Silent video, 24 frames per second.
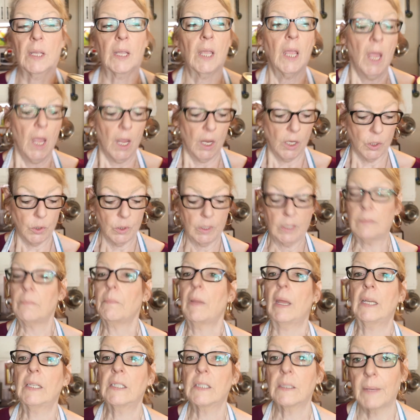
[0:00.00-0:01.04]
Like, you can
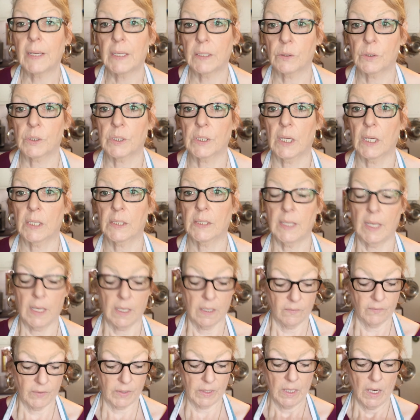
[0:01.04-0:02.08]
make tomato sauce
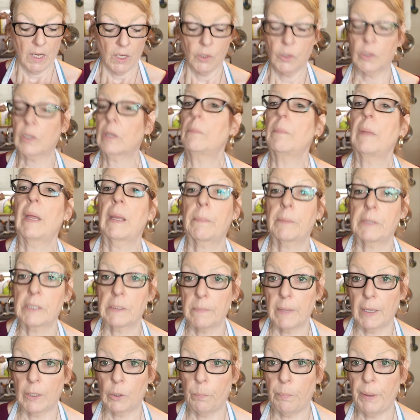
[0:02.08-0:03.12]
out of it, you can make
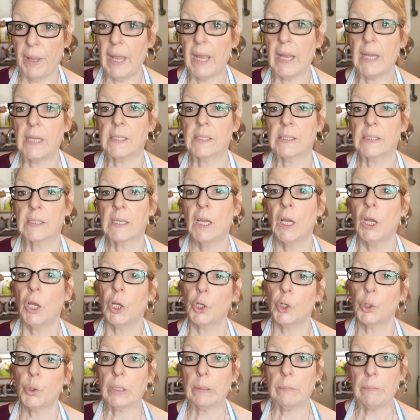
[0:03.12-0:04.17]
tomato paste,
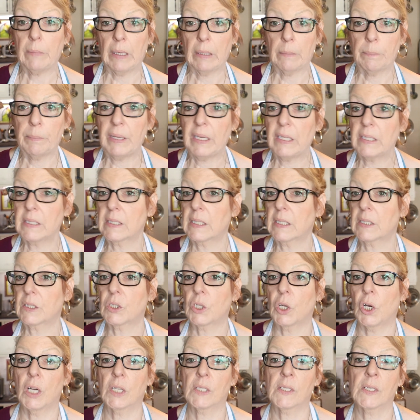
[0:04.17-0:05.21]
you can make pizza
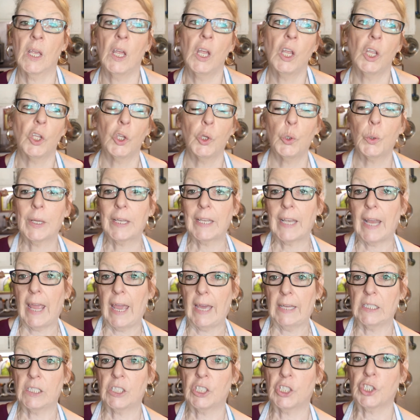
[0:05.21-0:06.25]
sauce, you can
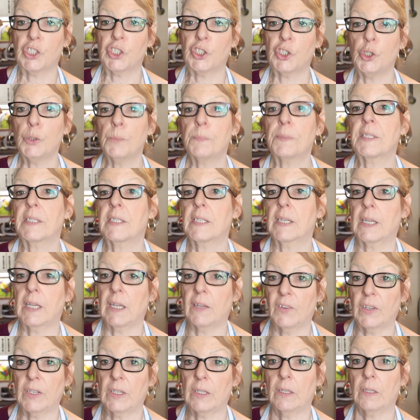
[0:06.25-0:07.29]
add it to soups to
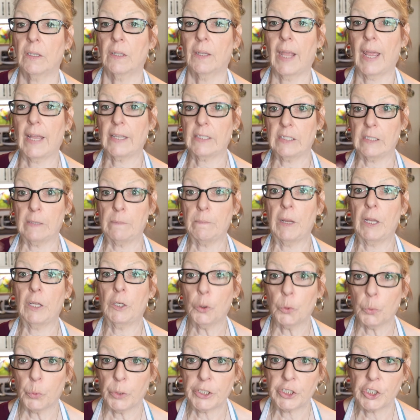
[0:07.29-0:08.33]
give it that
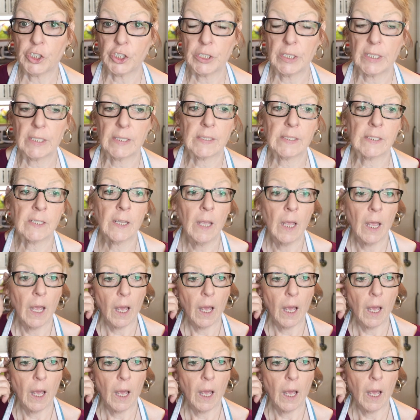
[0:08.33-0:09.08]
tomato richness.